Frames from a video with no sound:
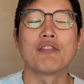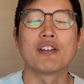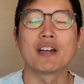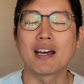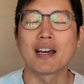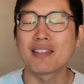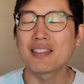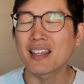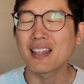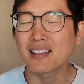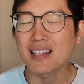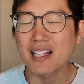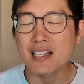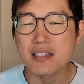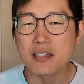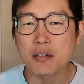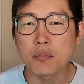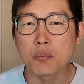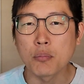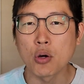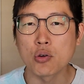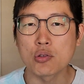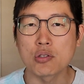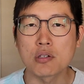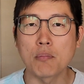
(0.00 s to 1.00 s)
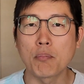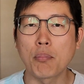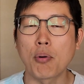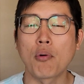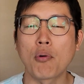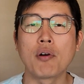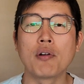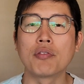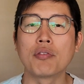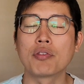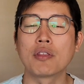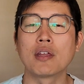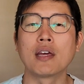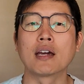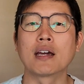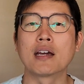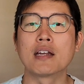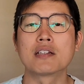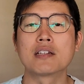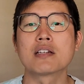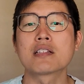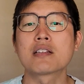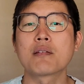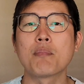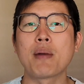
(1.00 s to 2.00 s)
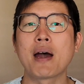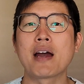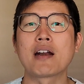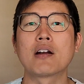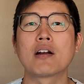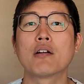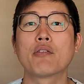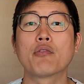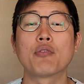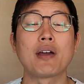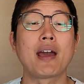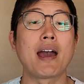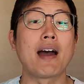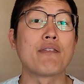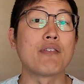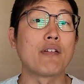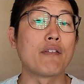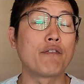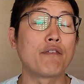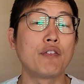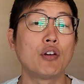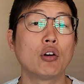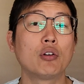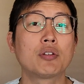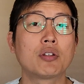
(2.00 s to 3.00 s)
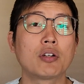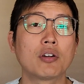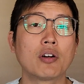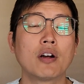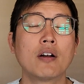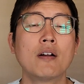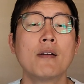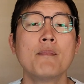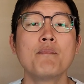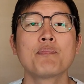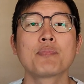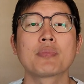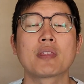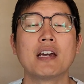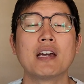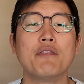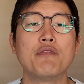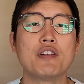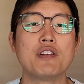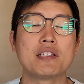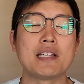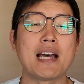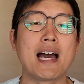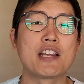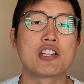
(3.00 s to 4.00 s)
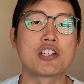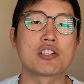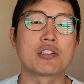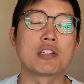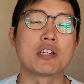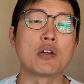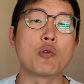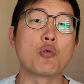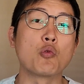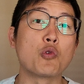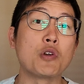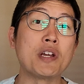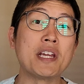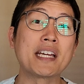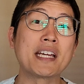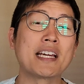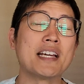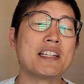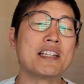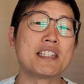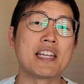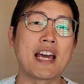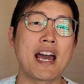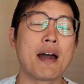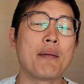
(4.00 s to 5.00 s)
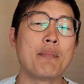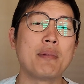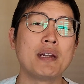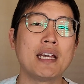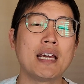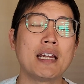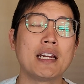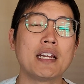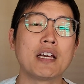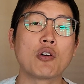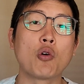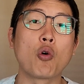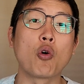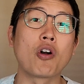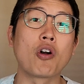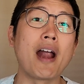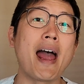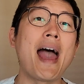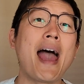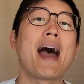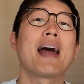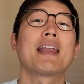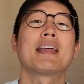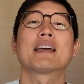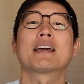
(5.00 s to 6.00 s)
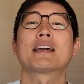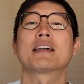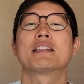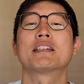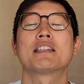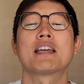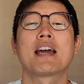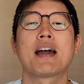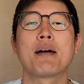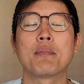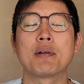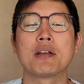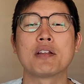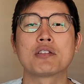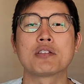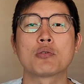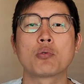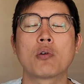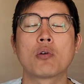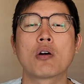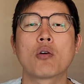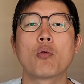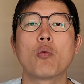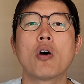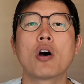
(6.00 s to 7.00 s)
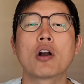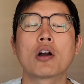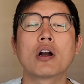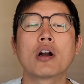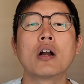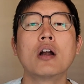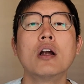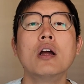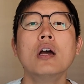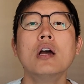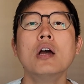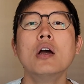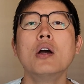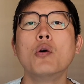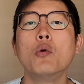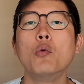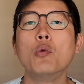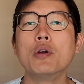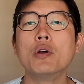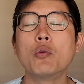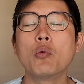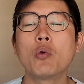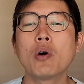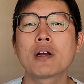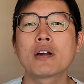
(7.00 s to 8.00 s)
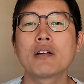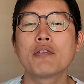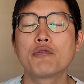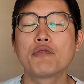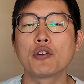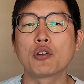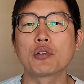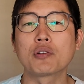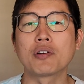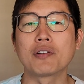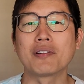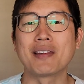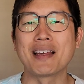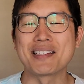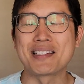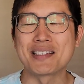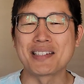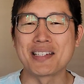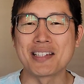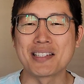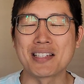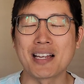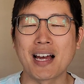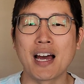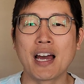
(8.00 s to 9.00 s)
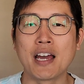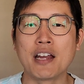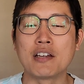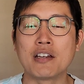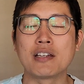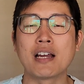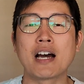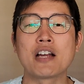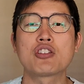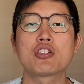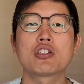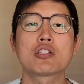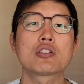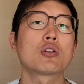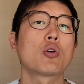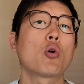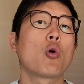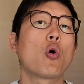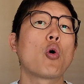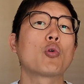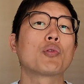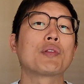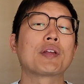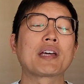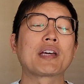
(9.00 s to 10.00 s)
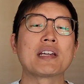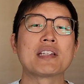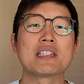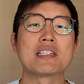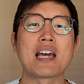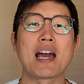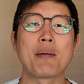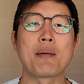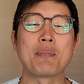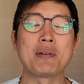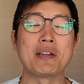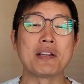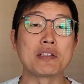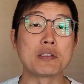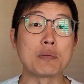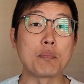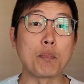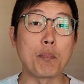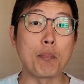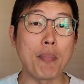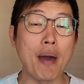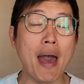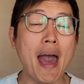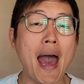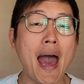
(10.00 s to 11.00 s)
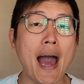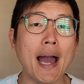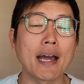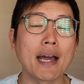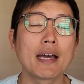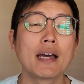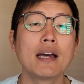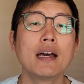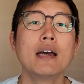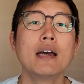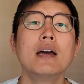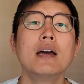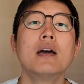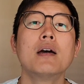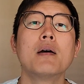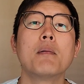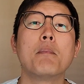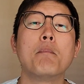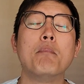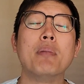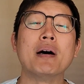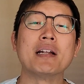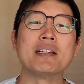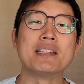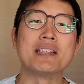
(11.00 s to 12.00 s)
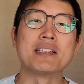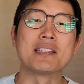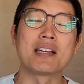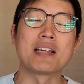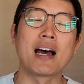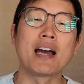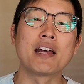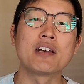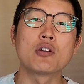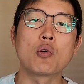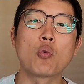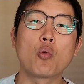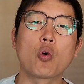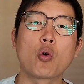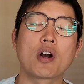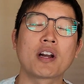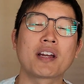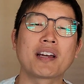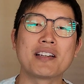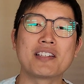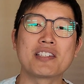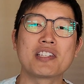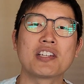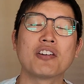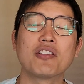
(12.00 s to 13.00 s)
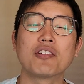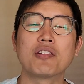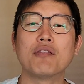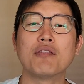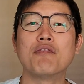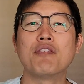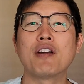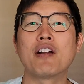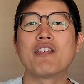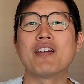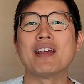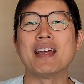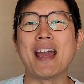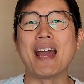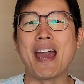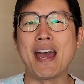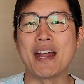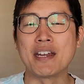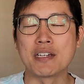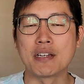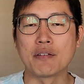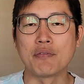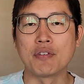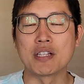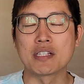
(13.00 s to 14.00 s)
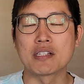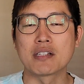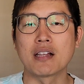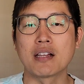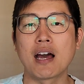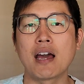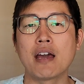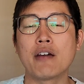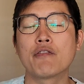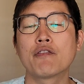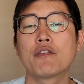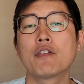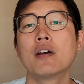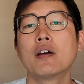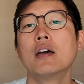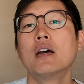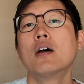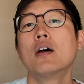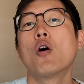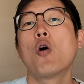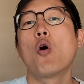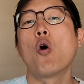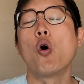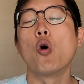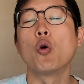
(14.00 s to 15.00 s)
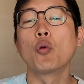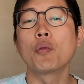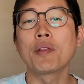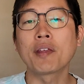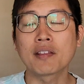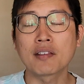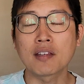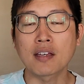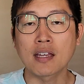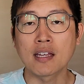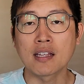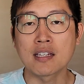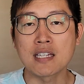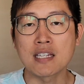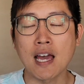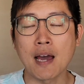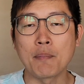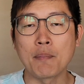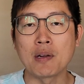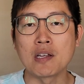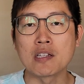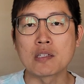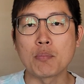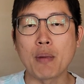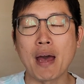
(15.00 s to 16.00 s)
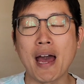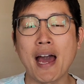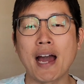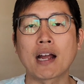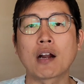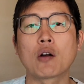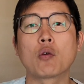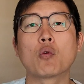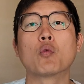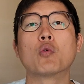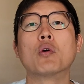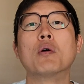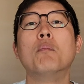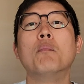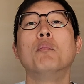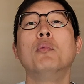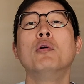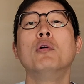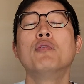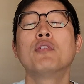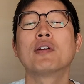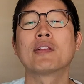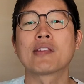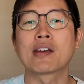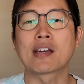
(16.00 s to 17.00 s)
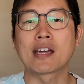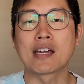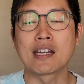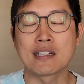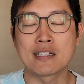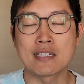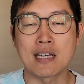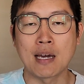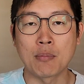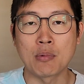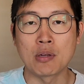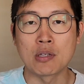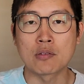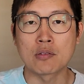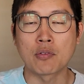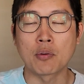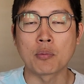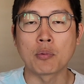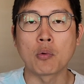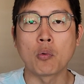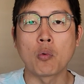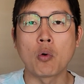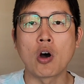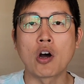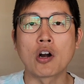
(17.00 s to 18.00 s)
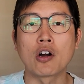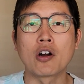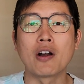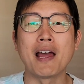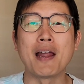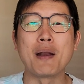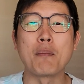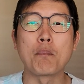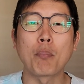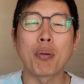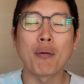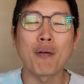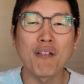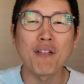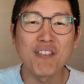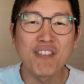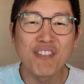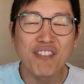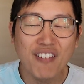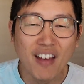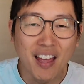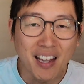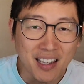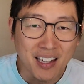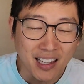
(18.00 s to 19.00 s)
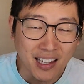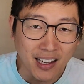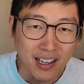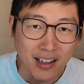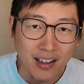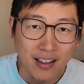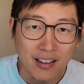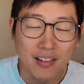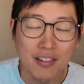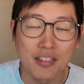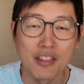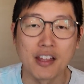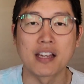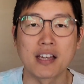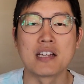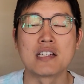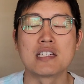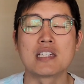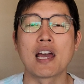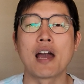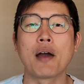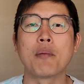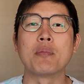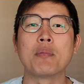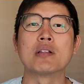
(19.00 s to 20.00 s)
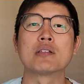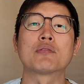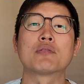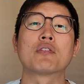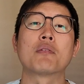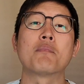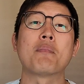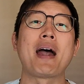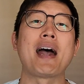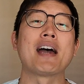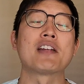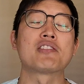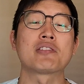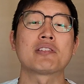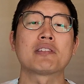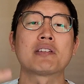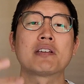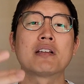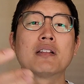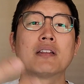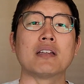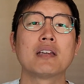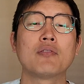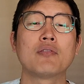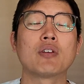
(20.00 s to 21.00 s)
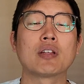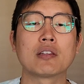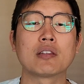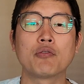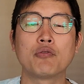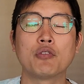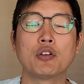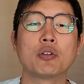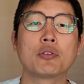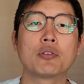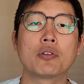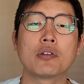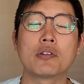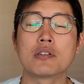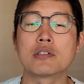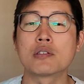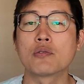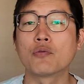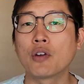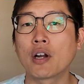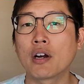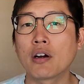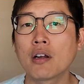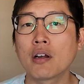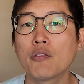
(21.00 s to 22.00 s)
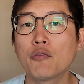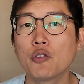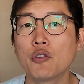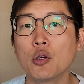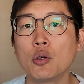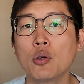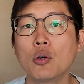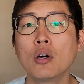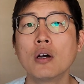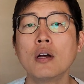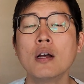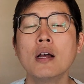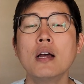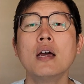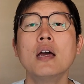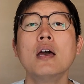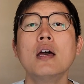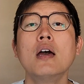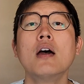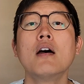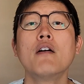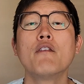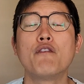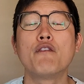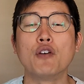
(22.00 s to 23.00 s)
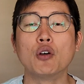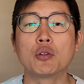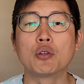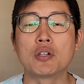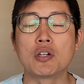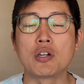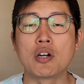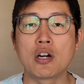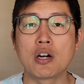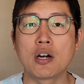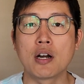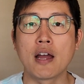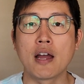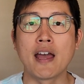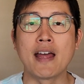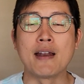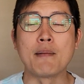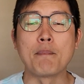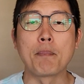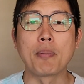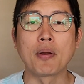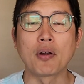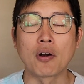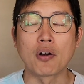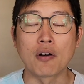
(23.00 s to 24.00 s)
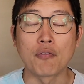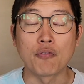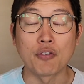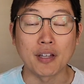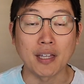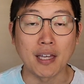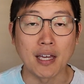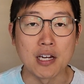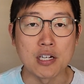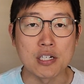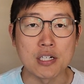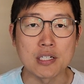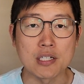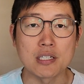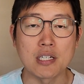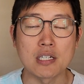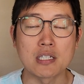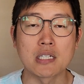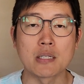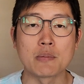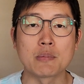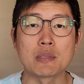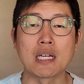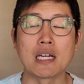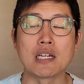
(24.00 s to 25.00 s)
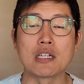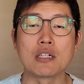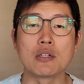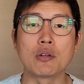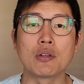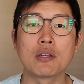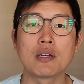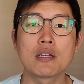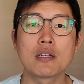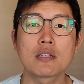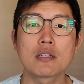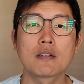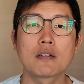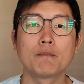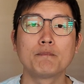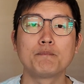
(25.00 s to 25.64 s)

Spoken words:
And I think that's the most important thing. It doesn't matter if we have a filter, if it's actually recontaminating or adding contaminants to our water. We want a filter that's designed not just to hold the contaminants back, but designed to work until the very end of its life, holding the contaminants back, removing the contaminants from the water, and preventing the contaminants from actually leaving the filter. There's very few filter and purification systems that do this.